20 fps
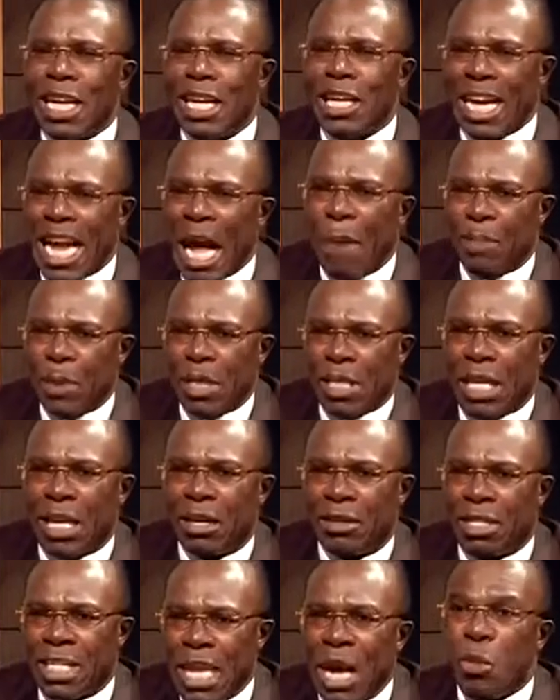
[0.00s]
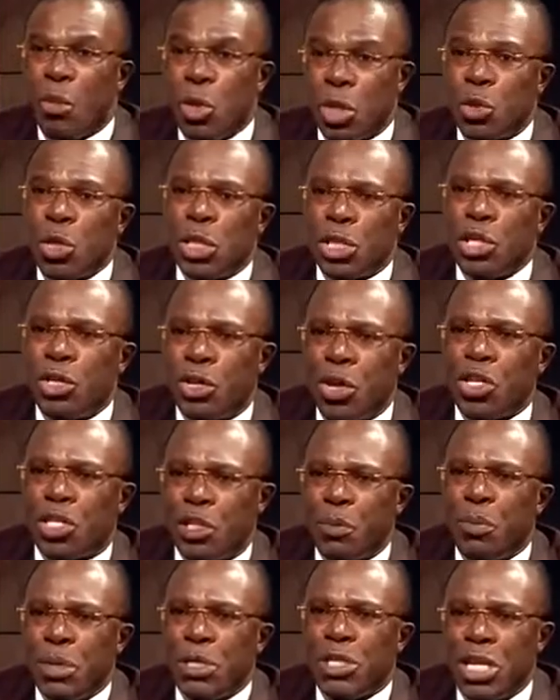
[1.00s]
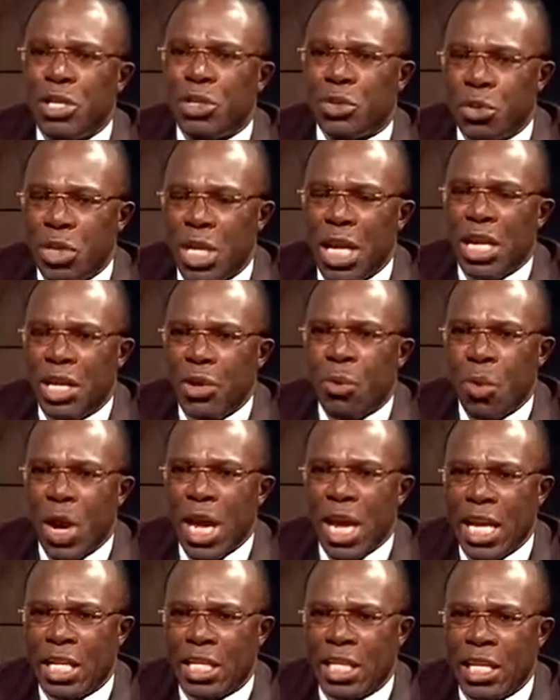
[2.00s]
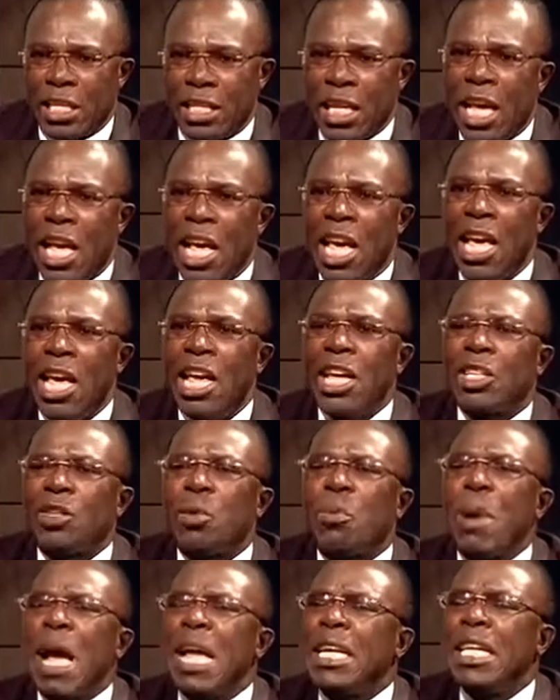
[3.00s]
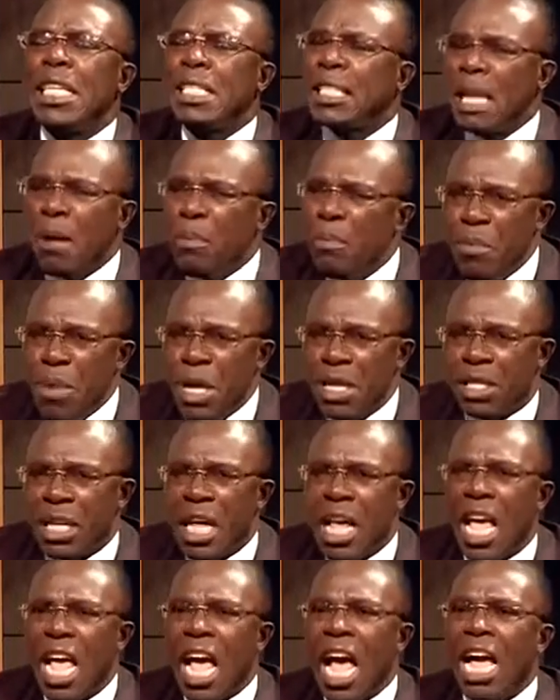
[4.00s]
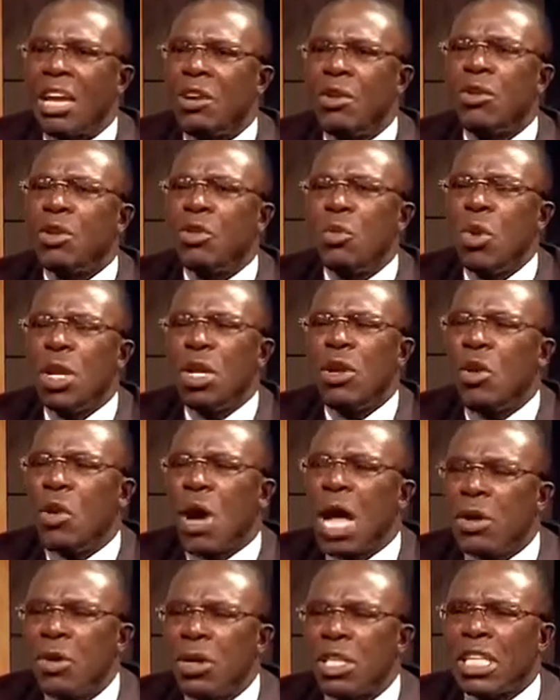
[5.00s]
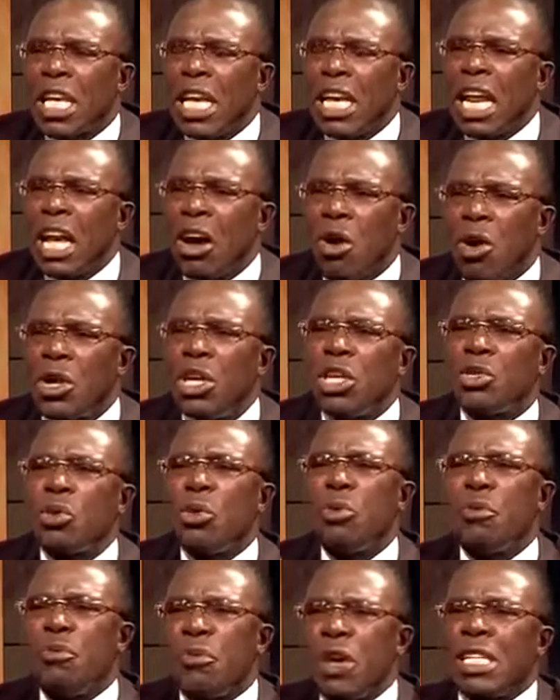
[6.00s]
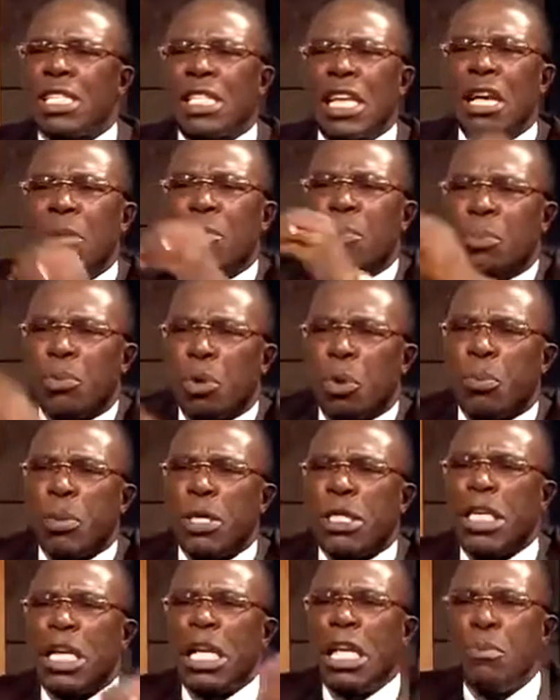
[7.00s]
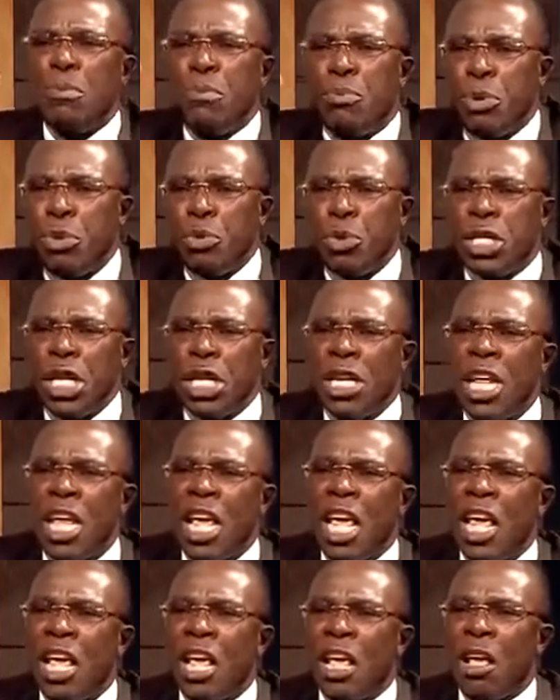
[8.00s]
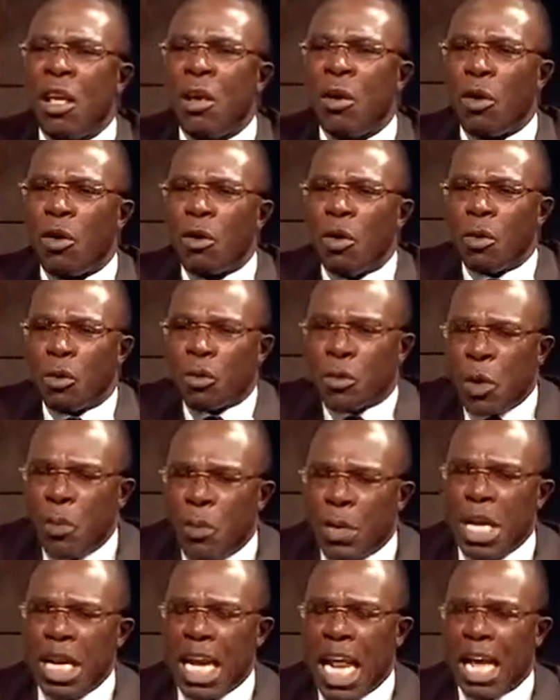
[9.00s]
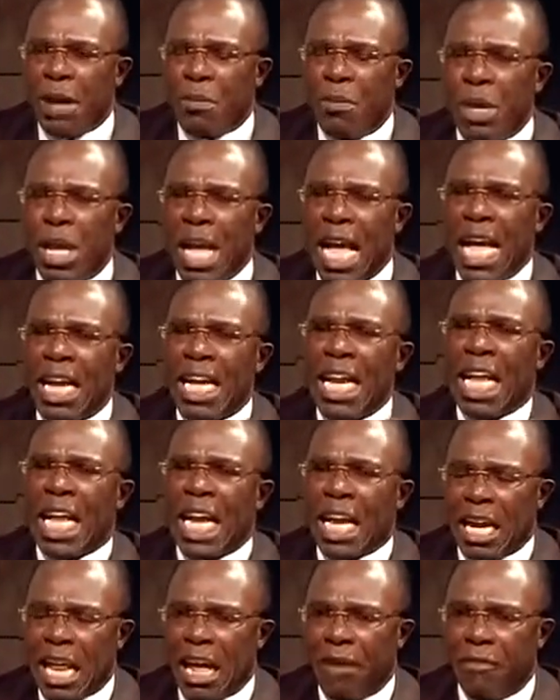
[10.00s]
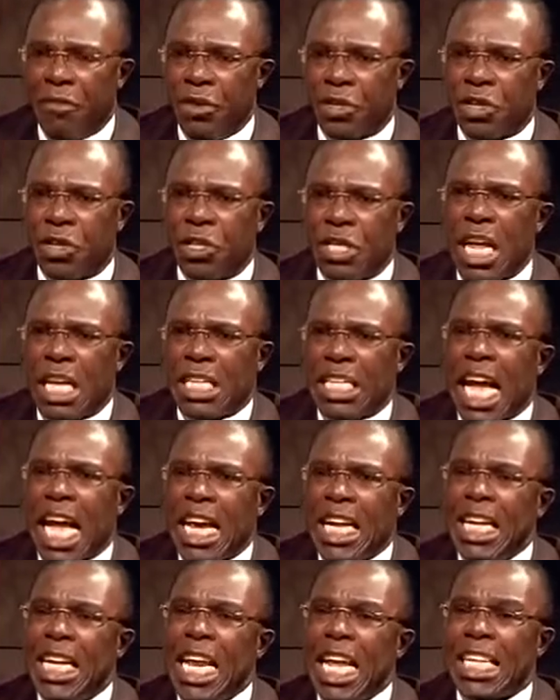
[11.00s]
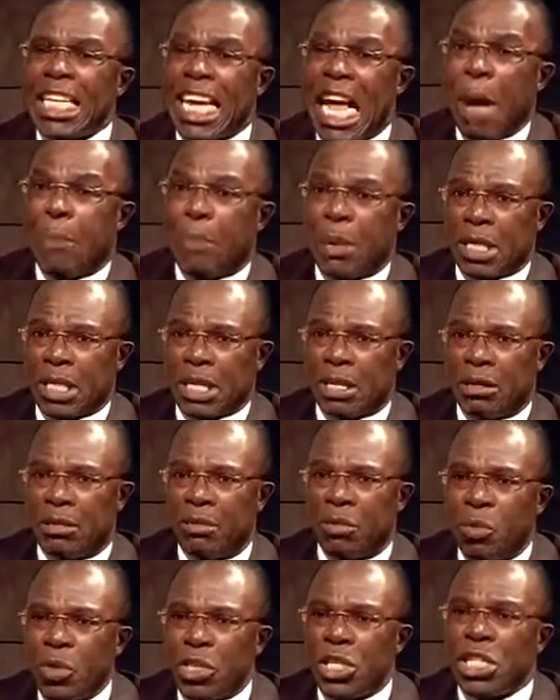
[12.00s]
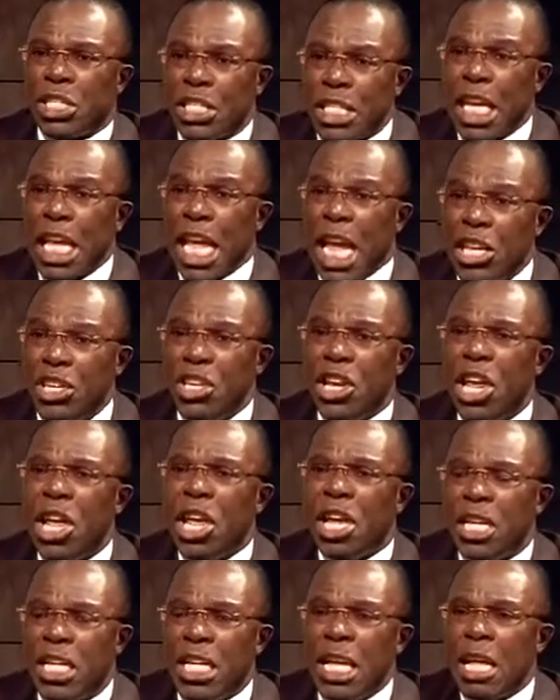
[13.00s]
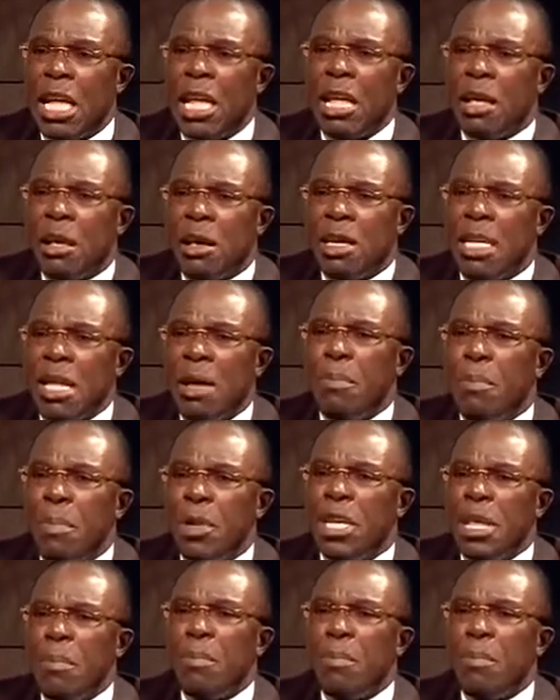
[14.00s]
capital that with which he does the business today the way it is? It's by the same means. I'm not in a hurry to invest in property, in building. Somebody like me had a clear vision that I needed capital, which is the